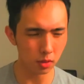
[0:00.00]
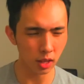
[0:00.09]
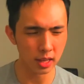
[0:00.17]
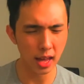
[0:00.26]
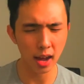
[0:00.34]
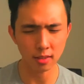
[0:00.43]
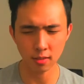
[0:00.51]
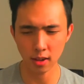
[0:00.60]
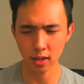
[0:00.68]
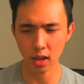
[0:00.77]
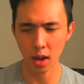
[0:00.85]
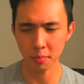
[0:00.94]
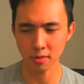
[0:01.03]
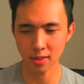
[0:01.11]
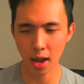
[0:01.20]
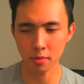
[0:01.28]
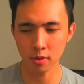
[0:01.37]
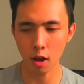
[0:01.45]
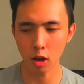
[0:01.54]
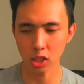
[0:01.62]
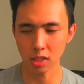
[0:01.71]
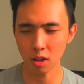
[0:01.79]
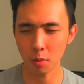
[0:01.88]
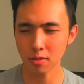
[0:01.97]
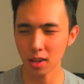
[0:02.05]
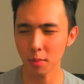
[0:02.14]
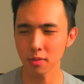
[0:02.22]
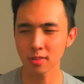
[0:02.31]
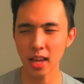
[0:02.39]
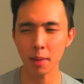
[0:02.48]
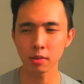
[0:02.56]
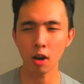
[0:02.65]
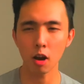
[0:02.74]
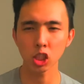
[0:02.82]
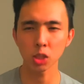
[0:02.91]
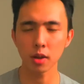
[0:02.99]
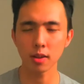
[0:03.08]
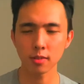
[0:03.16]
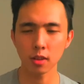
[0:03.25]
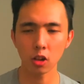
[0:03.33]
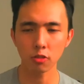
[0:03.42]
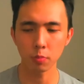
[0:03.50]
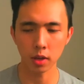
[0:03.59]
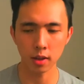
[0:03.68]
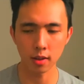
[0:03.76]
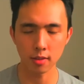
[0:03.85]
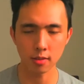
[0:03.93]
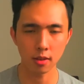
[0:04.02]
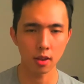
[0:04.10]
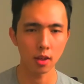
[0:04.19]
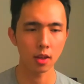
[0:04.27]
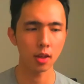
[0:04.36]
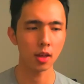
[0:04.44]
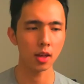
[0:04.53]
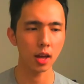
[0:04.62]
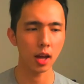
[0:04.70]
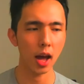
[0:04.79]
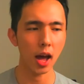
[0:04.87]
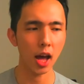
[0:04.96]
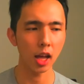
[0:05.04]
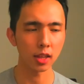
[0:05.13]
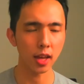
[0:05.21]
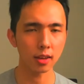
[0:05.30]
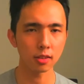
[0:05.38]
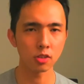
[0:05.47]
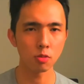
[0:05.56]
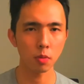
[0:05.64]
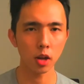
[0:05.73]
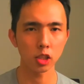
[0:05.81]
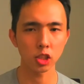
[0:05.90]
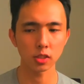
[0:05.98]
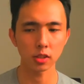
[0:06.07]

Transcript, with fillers: yeah, it's like I'm sabotaging. It's almost like I'm sabotaging myself because I like it too much.